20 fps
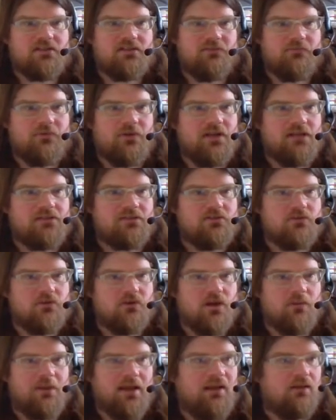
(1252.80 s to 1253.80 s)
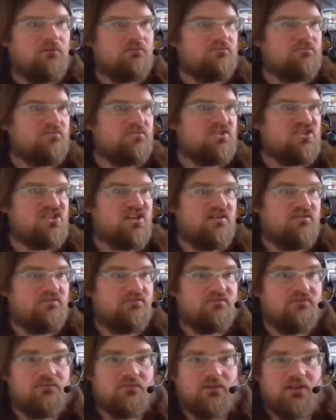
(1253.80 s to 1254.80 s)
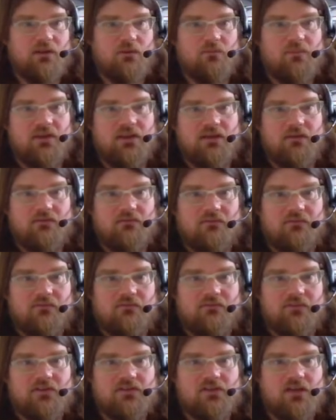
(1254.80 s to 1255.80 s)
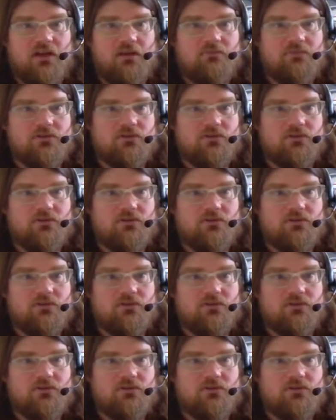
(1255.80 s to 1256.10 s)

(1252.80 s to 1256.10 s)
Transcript: if we need to talk about stuff. That would be fun times,